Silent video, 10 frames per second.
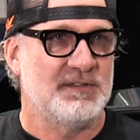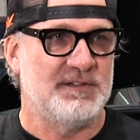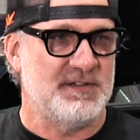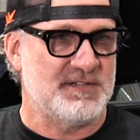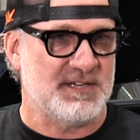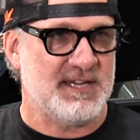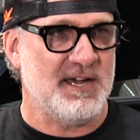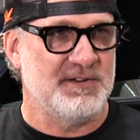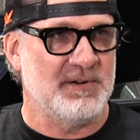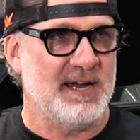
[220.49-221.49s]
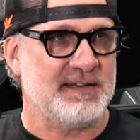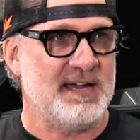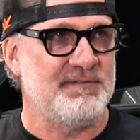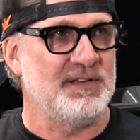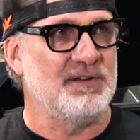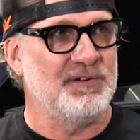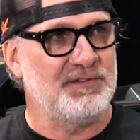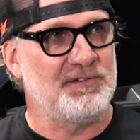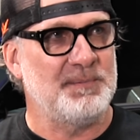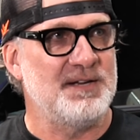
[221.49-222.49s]
that doesn't counteract having no
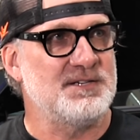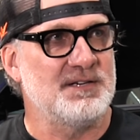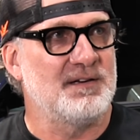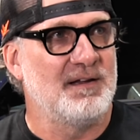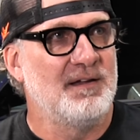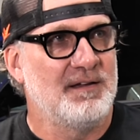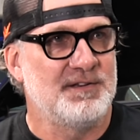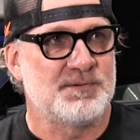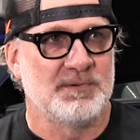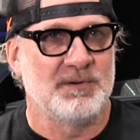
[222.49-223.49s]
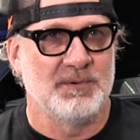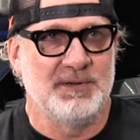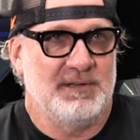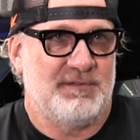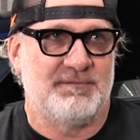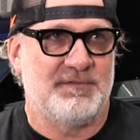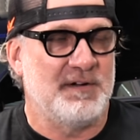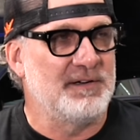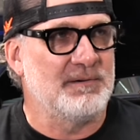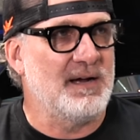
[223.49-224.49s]
suspension, it's they're really
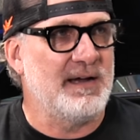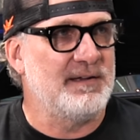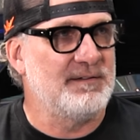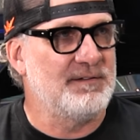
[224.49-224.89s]
fun to ride.